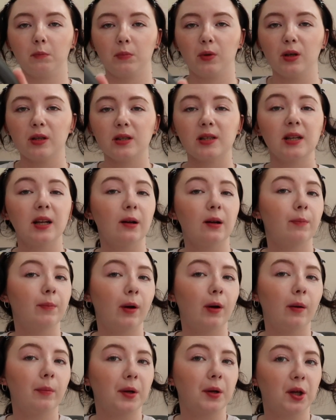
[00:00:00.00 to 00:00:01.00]
going to a
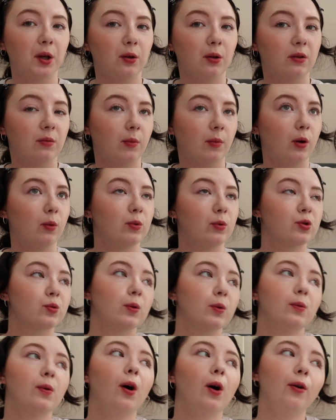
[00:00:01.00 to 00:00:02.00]
barbecue tomorrow, which
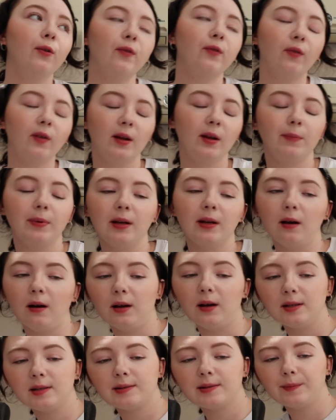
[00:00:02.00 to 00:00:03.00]
will hopefully be
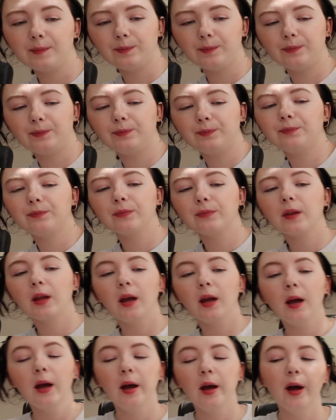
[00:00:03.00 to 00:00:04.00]
nice. And
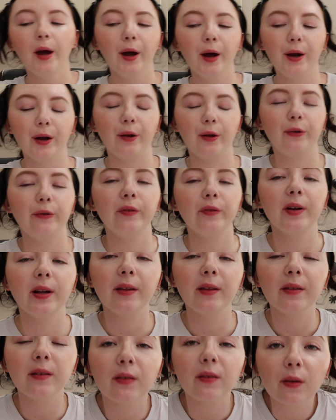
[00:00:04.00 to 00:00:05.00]
hopefully
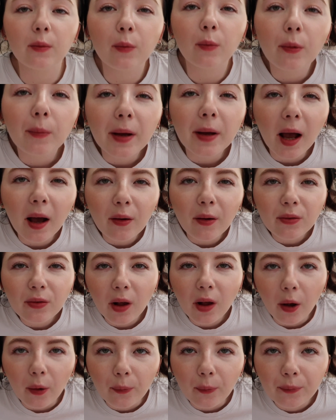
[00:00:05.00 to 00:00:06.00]
the sun will be out. So
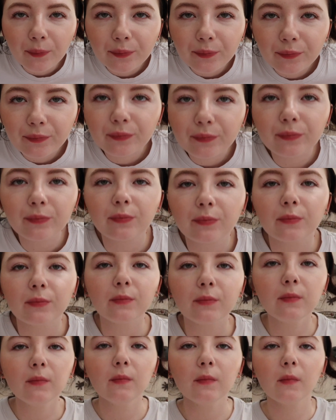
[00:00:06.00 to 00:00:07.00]
I
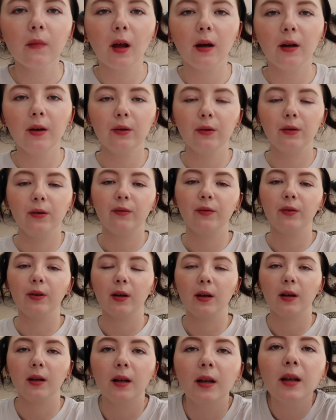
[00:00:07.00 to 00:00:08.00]
don't know if you
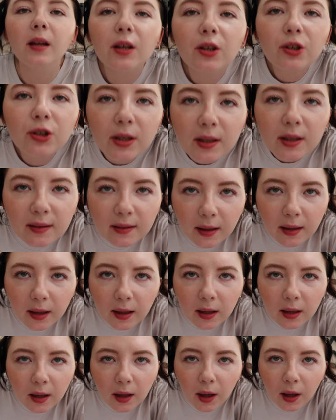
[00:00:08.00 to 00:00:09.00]
can literally see,
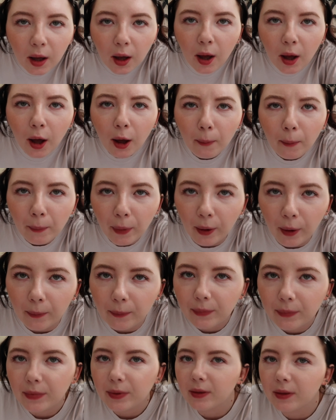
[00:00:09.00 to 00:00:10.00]
but
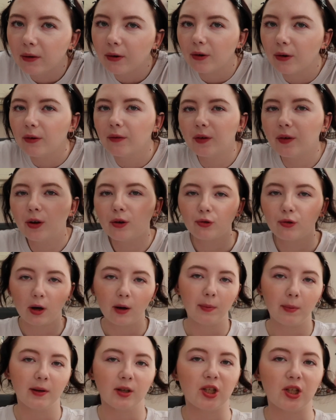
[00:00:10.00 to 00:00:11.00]
there are a few dry
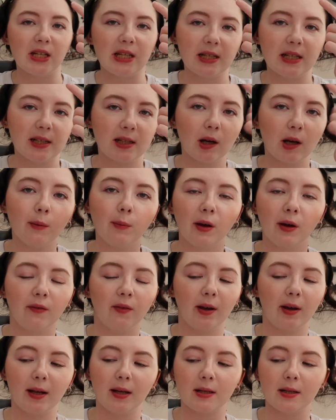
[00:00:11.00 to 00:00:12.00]
patches on my
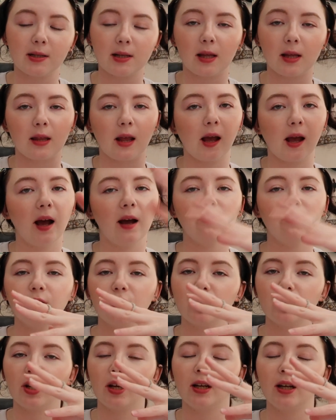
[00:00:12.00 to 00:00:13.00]
face. They haven't
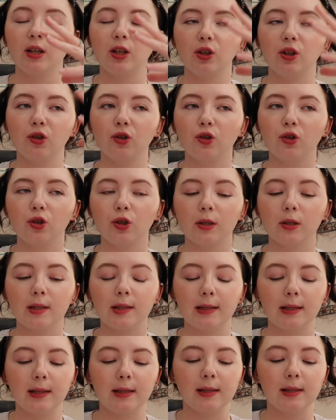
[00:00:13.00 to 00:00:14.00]
changed
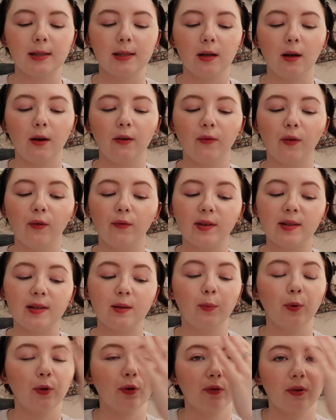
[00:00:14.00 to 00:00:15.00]
since I've obviously
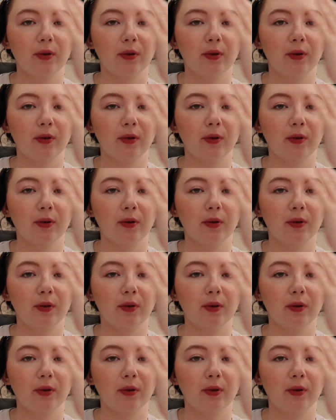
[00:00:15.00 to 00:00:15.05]
put the